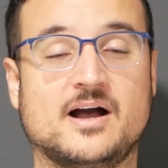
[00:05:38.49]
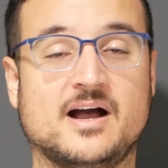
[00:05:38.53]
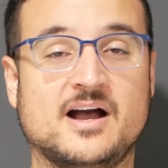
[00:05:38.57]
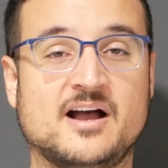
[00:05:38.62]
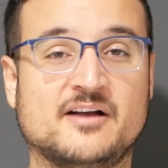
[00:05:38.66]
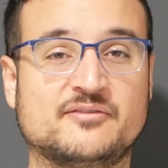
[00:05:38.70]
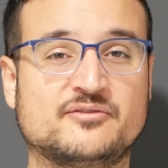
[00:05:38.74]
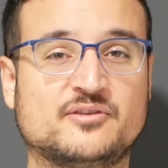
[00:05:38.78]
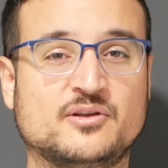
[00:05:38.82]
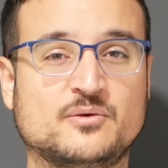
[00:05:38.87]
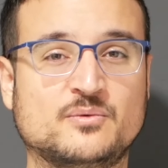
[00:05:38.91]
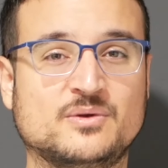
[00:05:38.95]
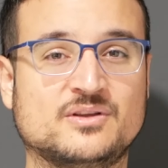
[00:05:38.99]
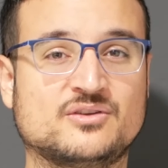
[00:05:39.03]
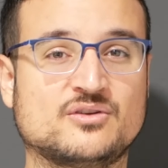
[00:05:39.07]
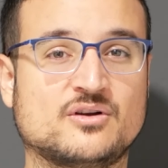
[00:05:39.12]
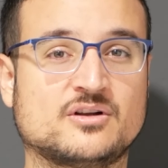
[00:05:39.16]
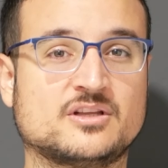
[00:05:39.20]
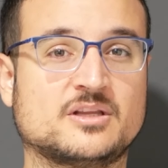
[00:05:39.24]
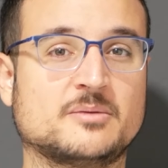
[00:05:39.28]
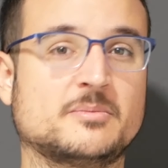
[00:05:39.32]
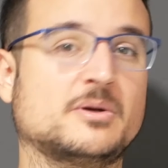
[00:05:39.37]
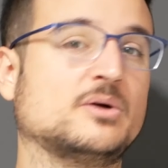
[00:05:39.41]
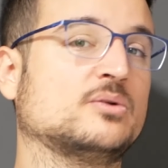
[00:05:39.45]
After we
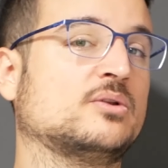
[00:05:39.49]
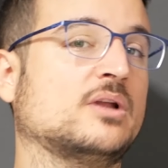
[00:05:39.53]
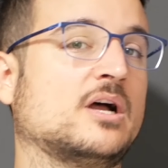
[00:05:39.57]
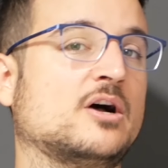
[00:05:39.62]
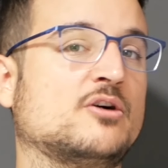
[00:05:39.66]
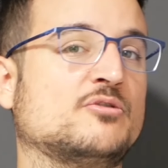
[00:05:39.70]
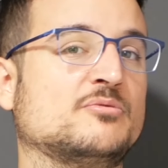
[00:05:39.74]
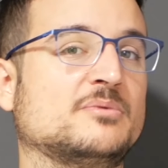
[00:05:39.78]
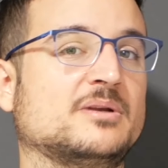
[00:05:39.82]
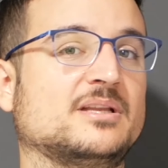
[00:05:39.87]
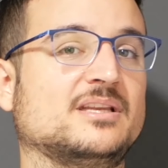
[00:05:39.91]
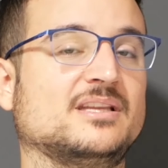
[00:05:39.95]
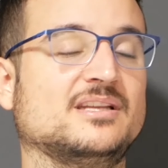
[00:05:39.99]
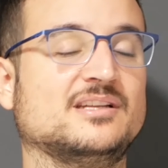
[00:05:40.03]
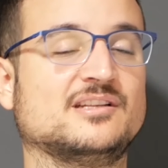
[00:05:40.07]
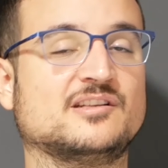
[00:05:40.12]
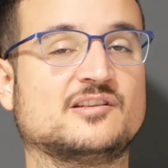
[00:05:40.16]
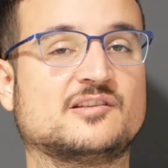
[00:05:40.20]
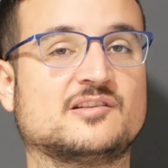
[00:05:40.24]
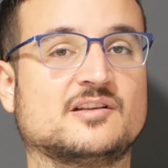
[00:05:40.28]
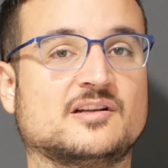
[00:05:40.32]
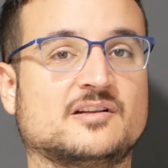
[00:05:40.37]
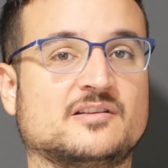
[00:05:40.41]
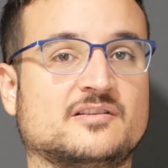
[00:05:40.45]
talked about how many
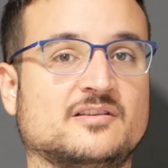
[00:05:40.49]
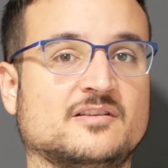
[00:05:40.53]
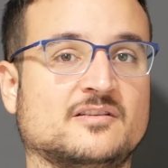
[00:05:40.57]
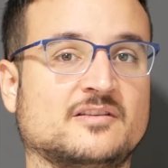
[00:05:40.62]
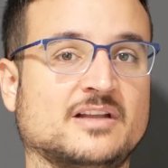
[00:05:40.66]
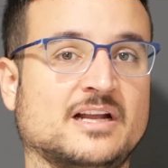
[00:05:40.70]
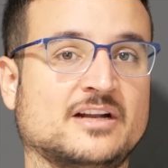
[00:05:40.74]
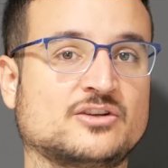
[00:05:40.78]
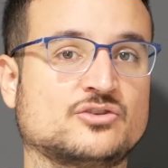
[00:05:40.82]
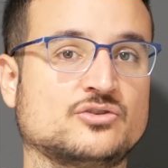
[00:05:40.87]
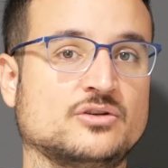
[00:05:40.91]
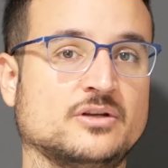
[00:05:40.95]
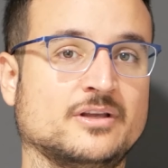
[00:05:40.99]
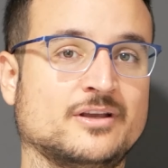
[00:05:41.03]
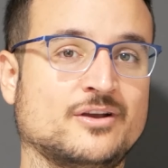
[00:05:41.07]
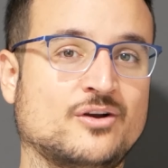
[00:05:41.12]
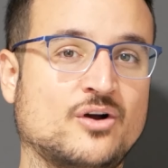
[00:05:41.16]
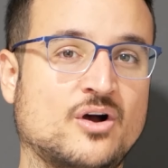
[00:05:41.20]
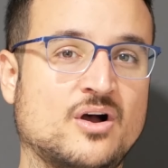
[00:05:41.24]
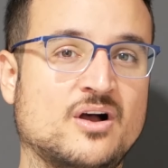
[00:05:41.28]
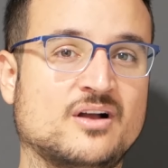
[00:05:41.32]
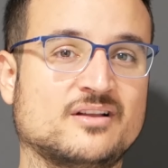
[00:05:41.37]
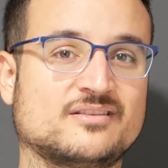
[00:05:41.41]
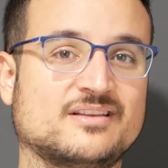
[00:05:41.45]
insects it actually
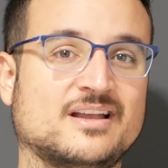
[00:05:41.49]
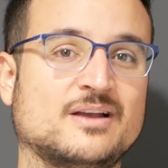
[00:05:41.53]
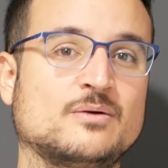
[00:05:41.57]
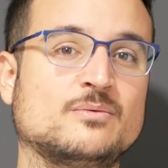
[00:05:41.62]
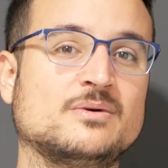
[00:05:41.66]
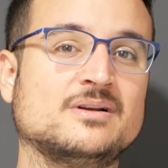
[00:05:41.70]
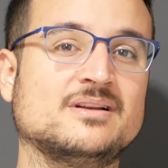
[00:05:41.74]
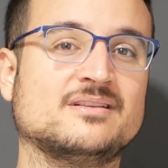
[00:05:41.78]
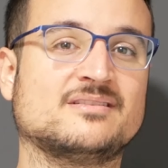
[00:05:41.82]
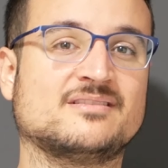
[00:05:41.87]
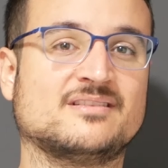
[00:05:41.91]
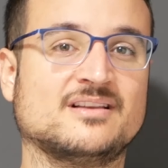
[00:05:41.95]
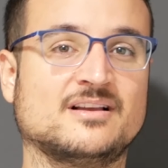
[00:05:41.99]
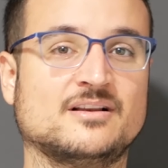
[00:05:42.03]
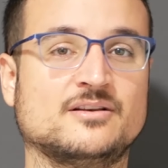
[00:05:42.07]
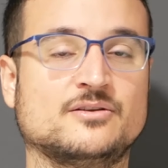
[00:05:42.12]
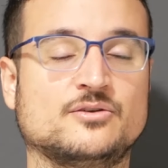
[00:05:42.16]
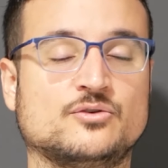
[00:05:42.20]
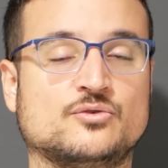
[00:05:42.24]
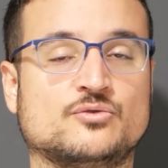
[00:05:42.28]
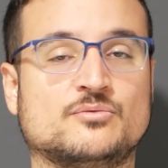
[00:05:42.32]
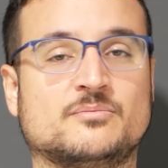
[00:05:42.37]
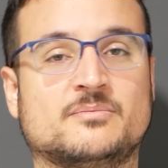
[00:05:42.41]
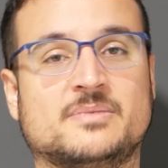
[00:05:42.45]
caught, I want to tell
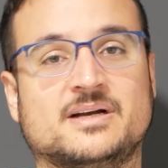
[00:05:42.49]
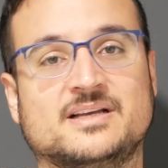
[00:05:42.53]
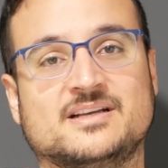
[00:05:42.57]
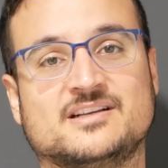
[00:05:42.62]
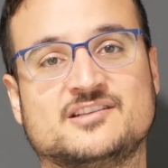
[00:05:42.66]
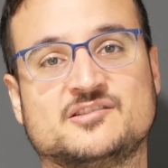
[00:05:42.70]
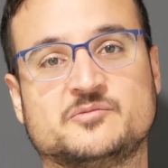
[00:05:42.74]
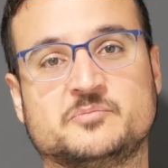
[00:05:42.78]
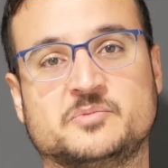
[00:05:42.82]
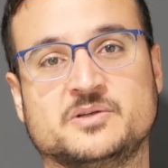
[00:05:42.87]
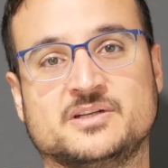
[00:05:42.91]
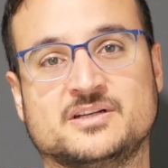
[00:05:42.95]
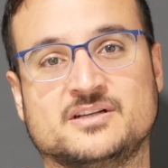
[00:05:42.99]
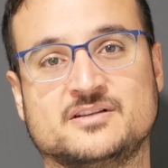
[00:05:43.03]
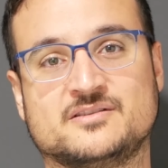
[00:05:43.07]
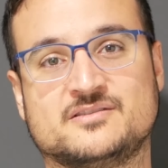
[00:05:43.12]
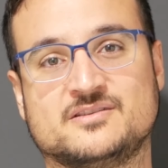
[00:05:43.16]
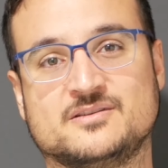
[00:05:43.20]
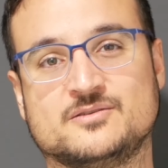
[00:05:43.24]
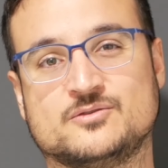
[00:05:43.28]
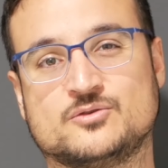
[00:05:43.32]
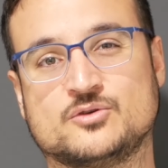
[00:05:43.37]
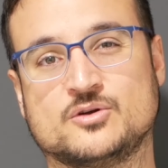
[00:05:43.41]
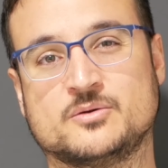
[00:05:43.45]
you my
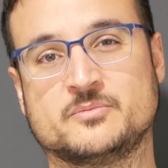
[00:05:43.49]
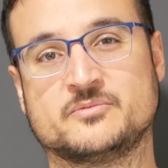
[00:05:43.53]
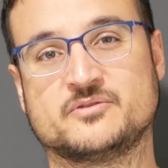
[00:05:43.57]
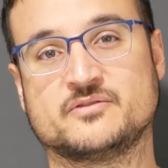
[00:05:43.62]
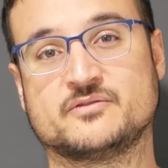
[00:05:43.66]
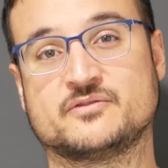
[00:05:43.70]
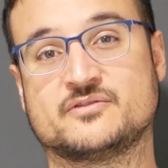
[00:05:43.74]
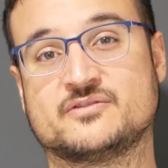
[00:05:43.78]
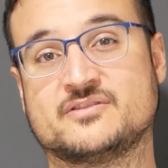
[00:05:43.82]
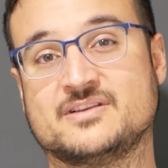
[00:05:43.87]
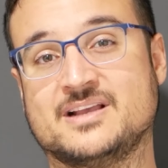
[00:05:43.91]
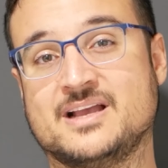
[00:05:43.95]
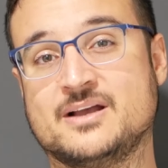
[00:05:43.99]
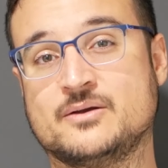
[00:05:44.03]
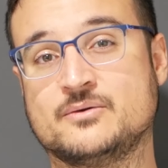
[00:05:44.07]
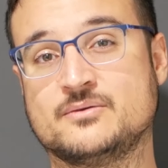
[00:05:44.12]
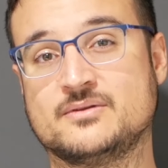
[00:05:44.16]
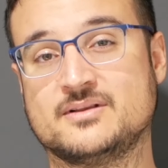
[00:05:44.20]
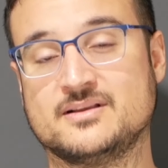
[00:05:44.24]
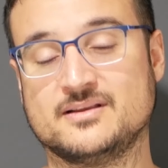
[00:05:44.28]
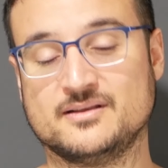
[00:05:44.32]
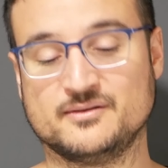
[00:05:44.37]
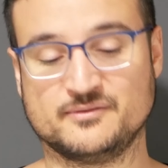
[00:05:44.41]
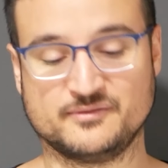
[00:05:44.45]
experience in terms of
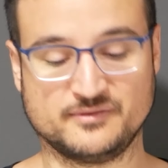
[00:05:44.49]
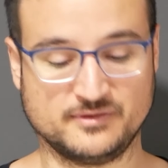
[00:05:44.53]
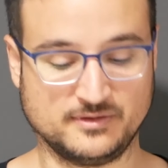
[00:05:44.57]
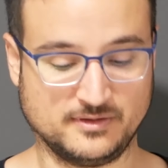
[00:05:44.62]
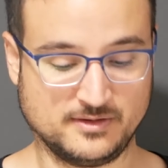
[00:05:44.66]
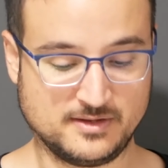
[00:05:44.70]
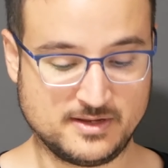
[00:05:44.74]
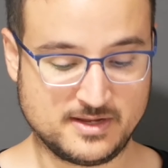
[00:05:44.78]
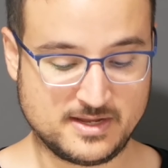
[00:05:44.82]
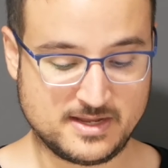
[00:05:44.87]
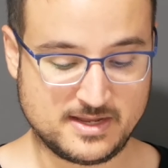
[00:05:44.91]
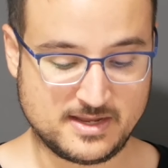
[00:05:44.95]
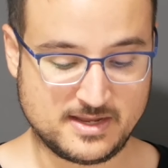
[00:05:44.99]
sound level.